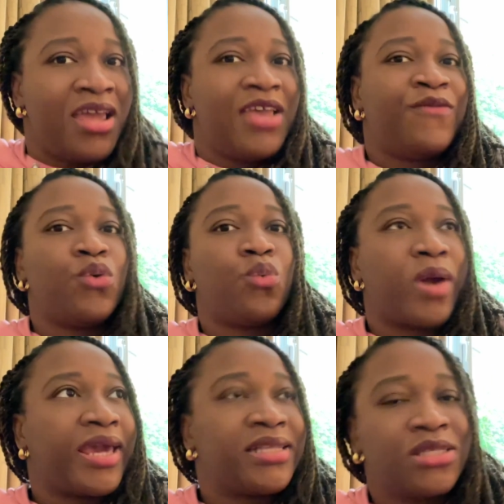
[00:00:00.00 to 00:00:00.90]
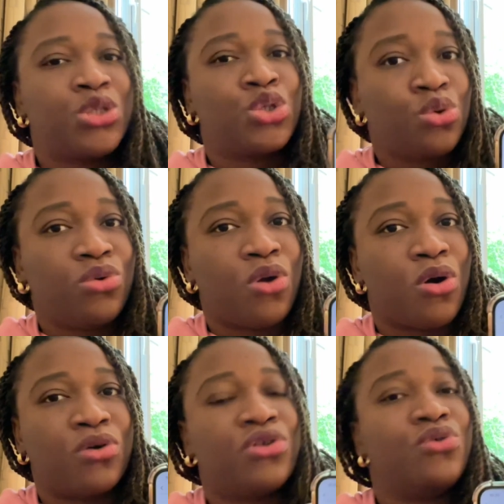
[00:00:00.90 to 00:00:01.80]
If you wait too
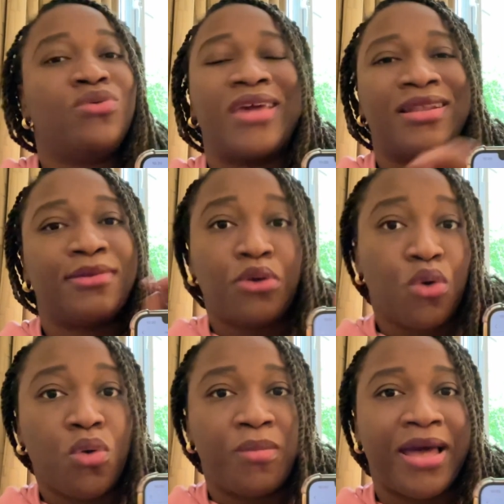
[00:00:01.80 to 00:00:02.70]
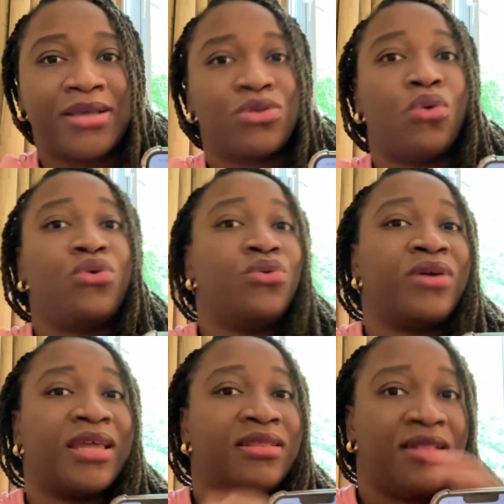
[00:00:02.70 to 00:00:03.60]
long, you get low marks or you
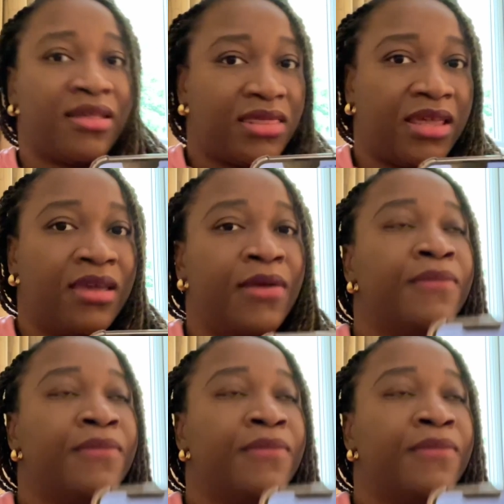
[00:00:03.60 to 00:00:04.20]
get nothing.